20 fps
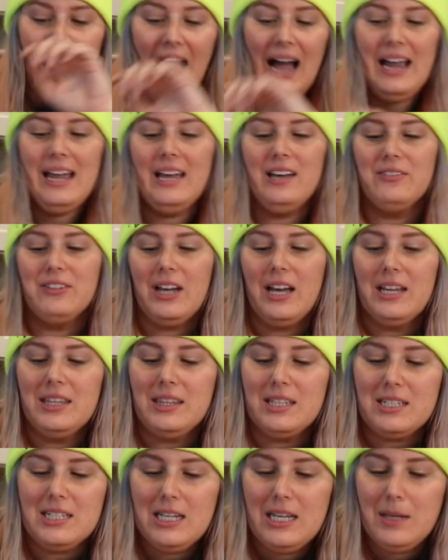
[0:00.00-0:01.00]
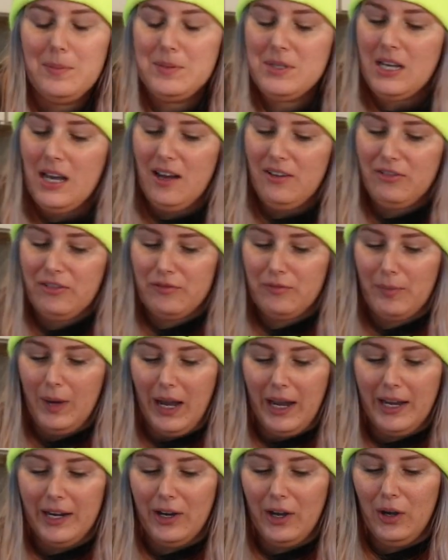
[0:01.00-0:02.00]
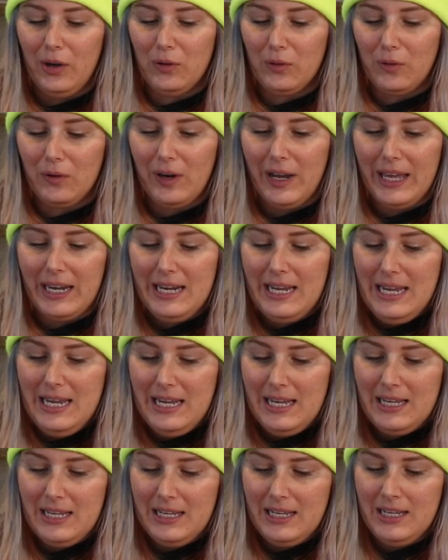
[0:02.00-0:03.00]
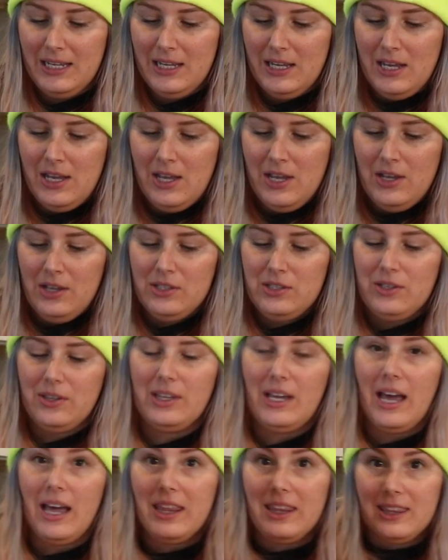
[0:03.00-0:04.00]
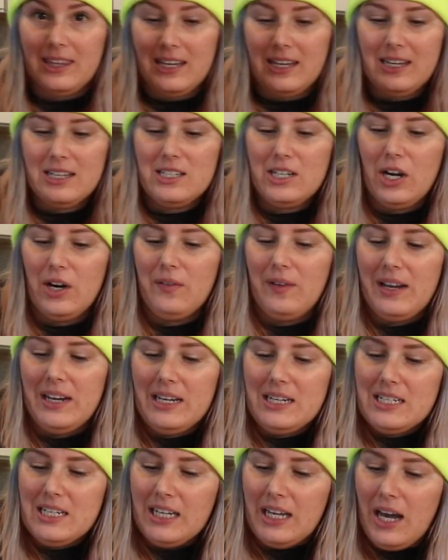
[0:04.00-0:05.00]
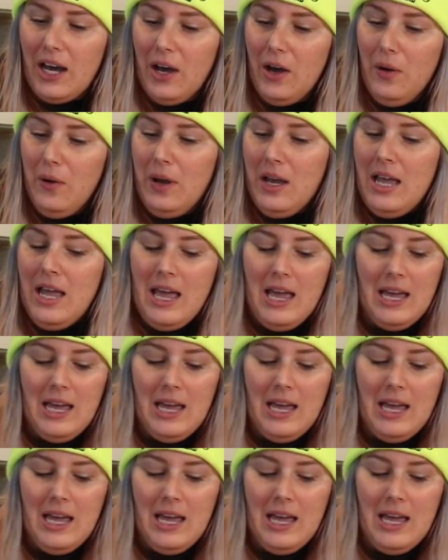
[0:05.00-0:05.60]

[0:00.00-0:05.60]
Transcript: I have cut the tips off of mine already so that these are ready to go.